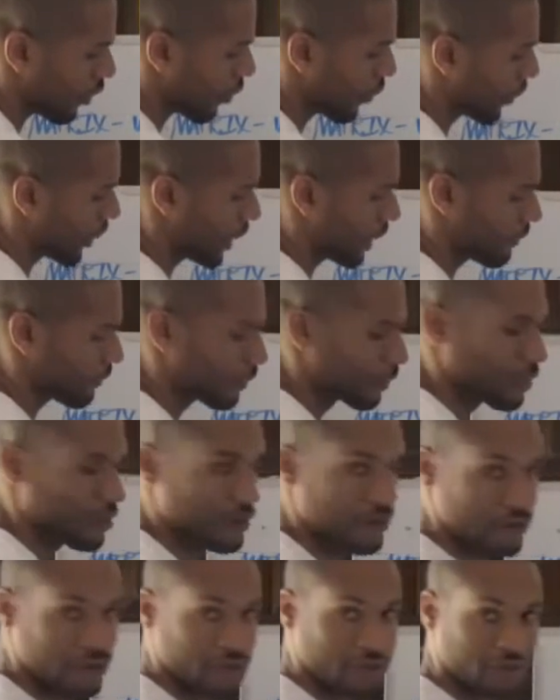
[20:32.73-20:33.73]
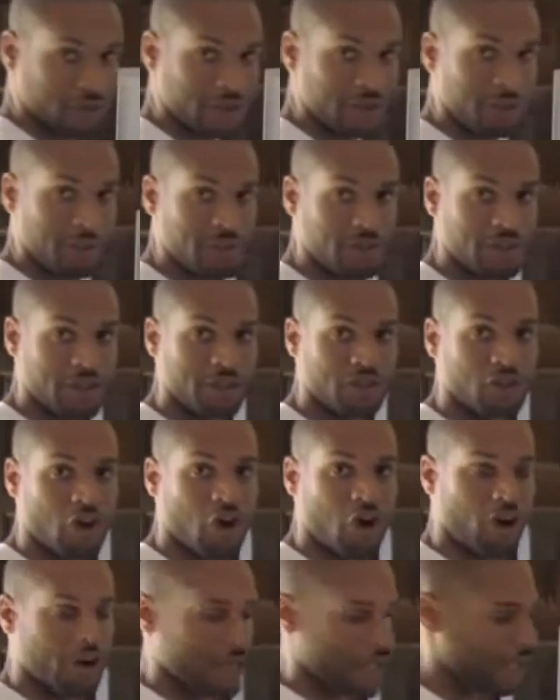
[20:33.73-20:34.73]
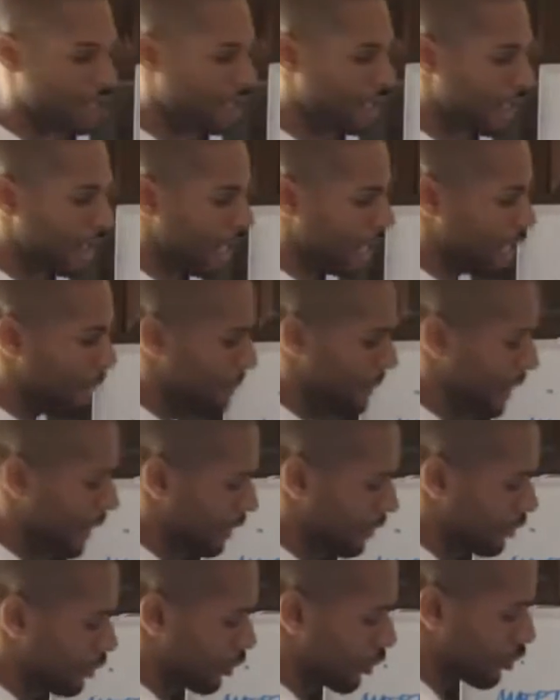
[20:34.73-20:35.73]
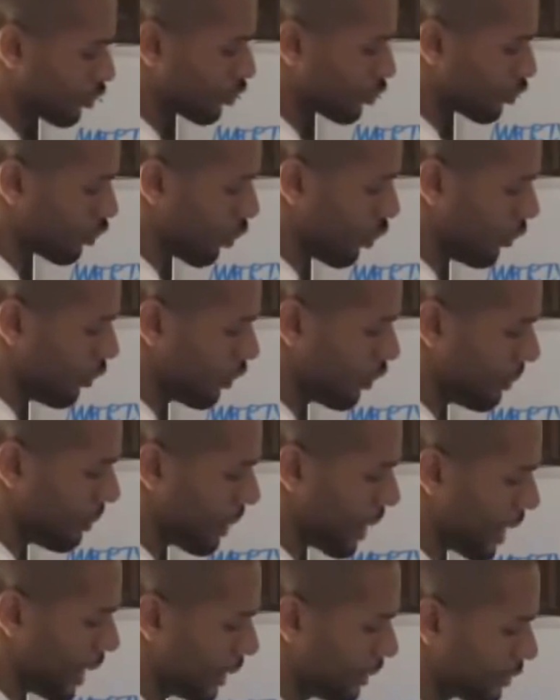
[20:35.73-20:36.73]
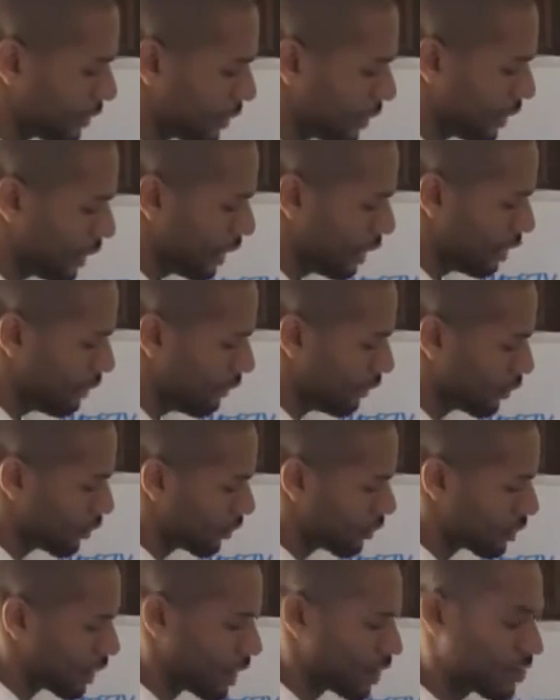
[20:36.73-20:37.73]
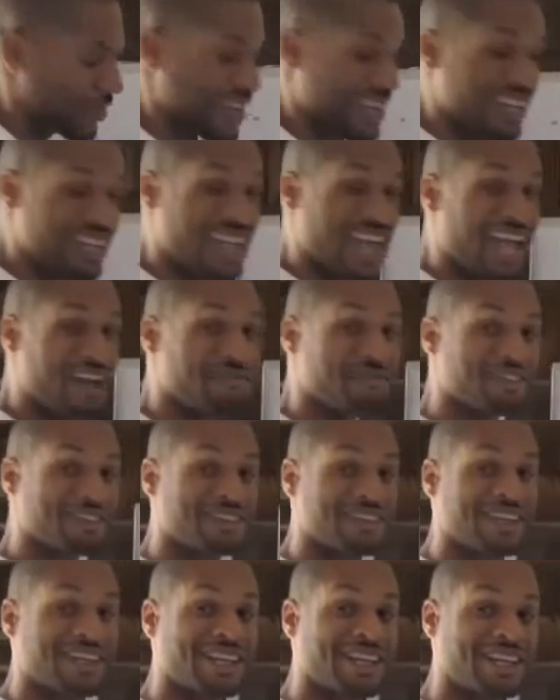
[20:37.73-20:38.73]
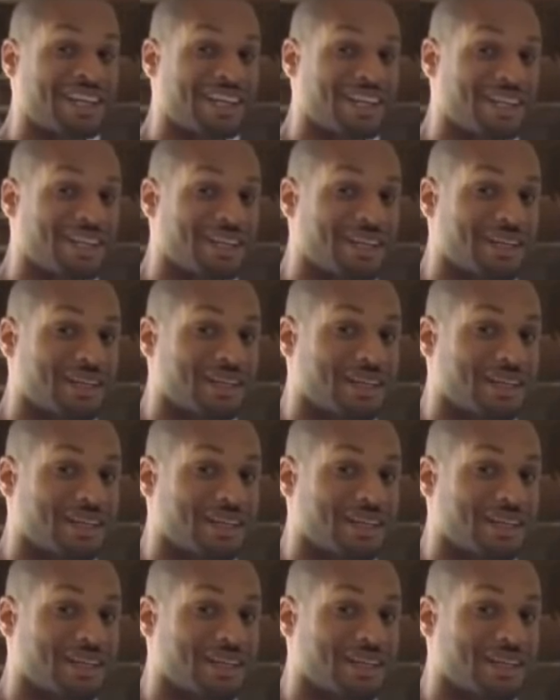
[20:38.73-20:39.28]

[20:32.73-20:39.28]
or whatever their symbol is on it, and it begins to control the minds of the individuals that are in that vicinity.